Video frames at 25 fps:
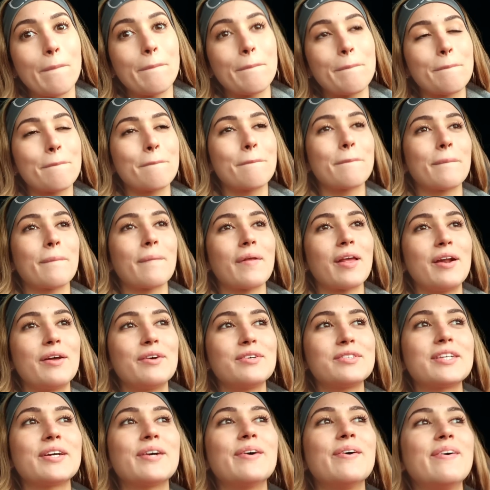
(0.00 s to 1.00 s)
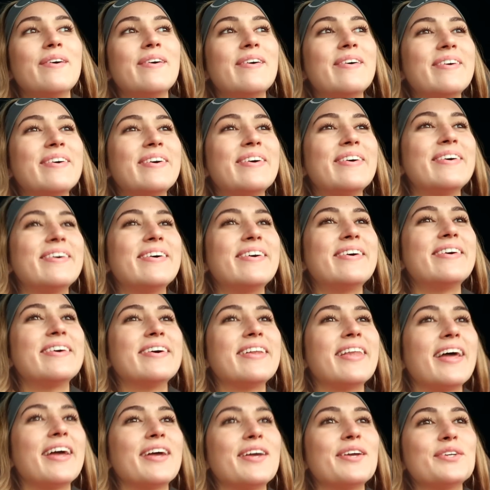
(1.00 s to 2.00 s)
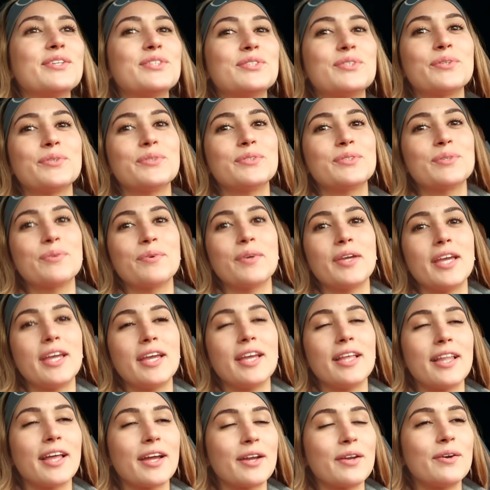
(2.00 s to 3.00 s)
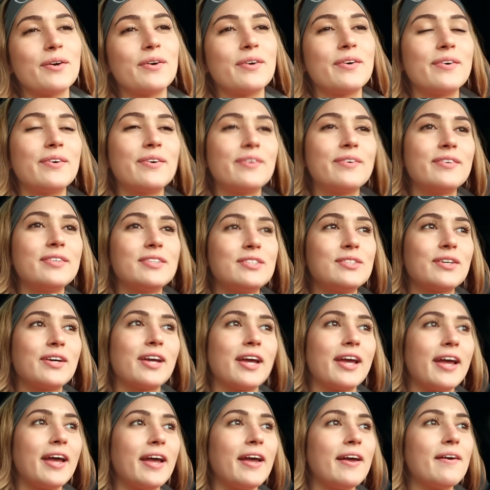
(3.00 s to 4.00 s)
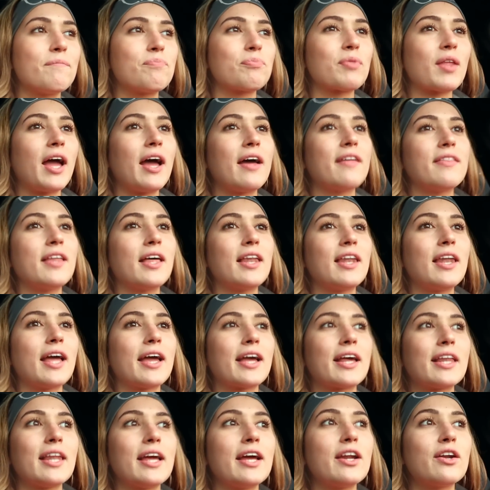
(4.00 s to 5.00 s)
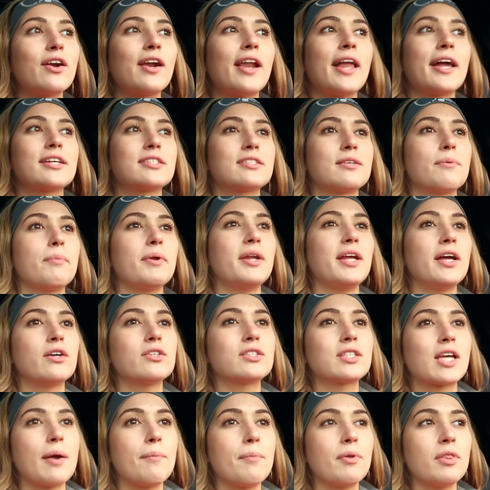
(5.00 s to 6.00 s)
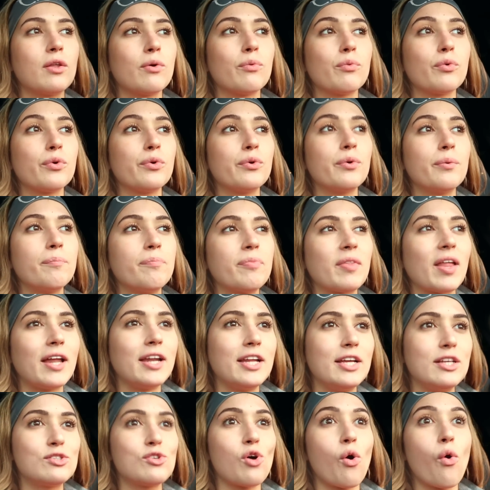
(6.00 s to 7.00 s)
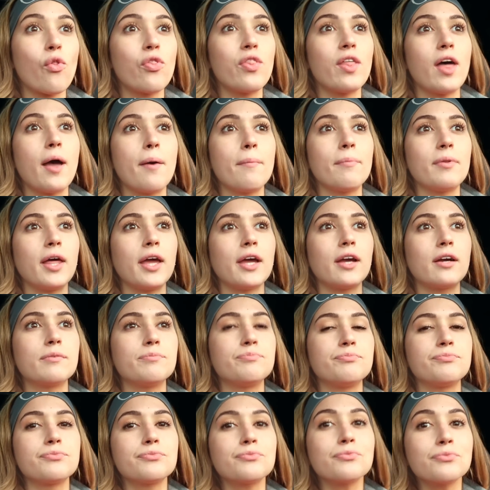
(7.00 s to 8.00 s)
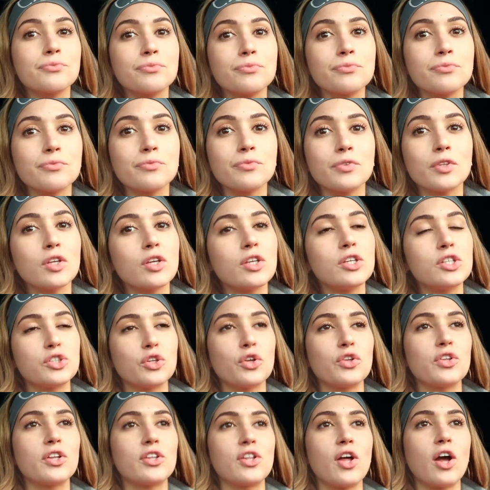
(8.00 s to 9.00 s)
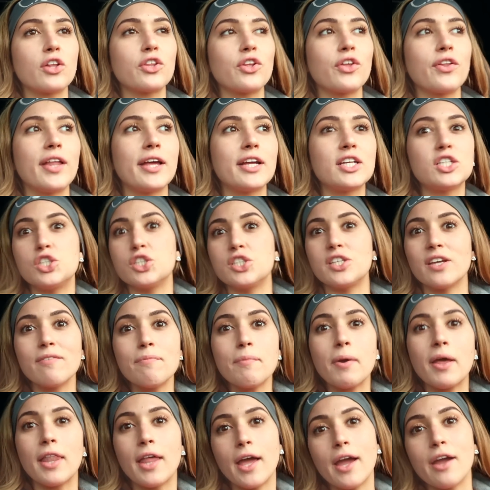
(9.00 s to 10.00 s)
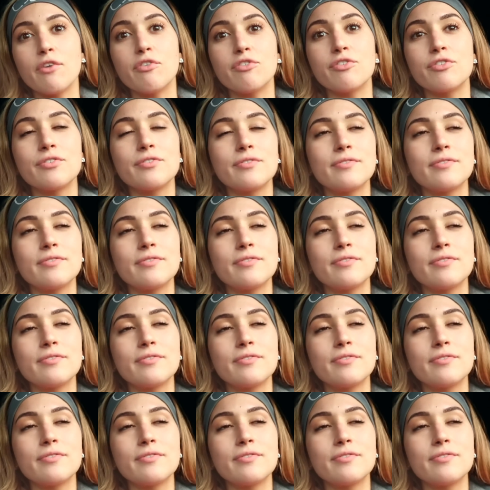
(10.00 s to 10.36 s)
And I was like, oh, like, you're so sweet. Like, no, it's okay. And then, like, later, like, somebody else came in the room, and he told them, like, he told the doctor, like, she saved my life.